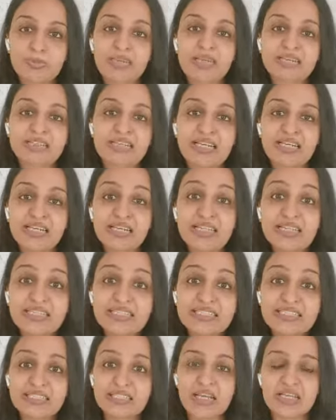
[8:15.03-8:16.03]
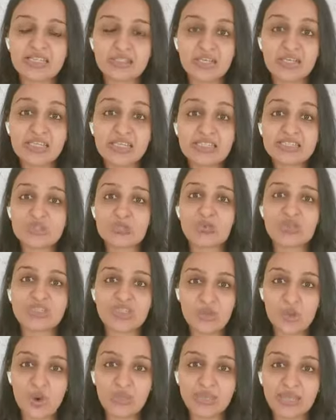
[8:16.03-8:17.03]
because that ease was
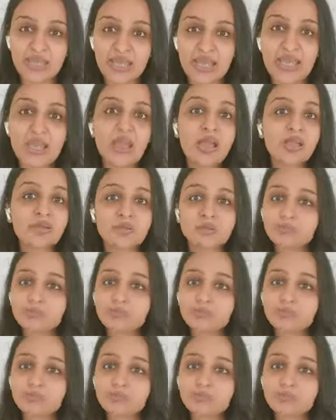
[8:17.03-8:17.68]
not there,